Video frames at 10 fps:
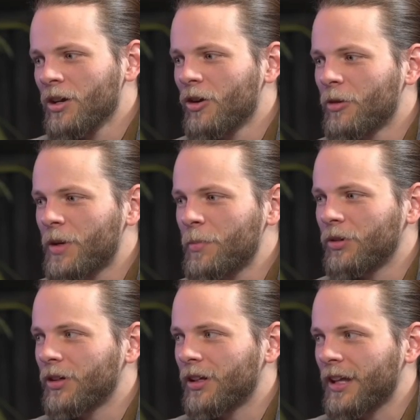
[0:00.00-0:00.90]
No, and
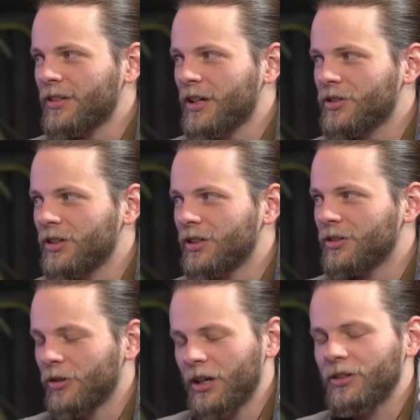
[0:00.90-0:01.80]
people, that's actually,
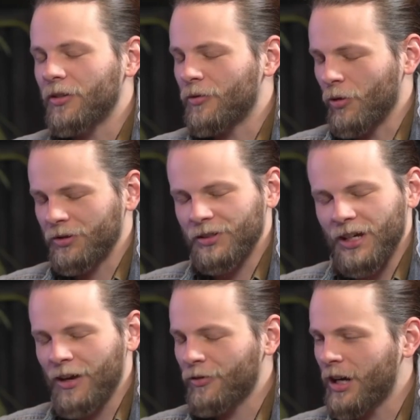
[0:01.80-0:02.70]
so it is, of course, it's
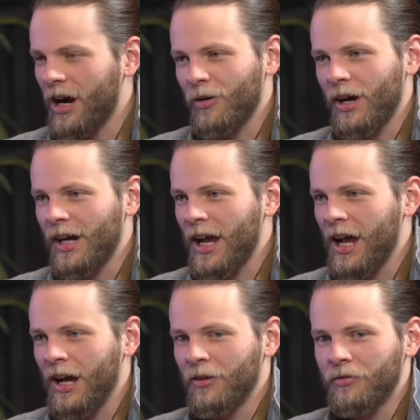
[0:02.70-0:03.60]
every hour I
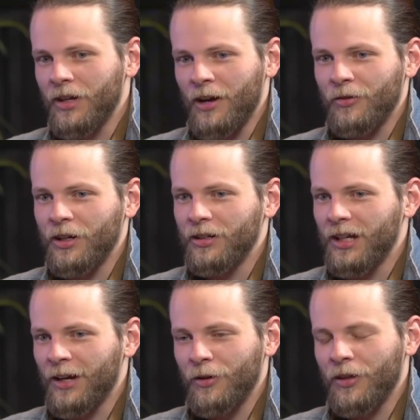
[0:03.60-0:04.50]
have,
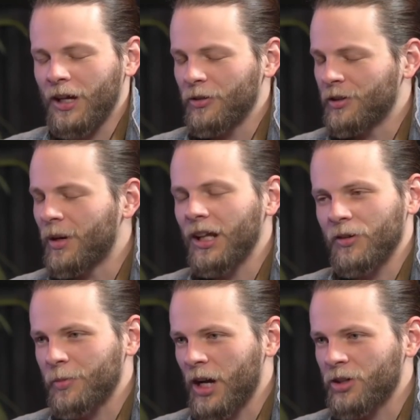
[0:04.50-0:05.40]
everything I do, it's my
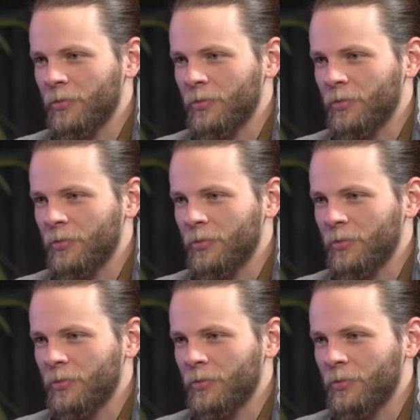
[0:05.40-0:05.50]
life's passion.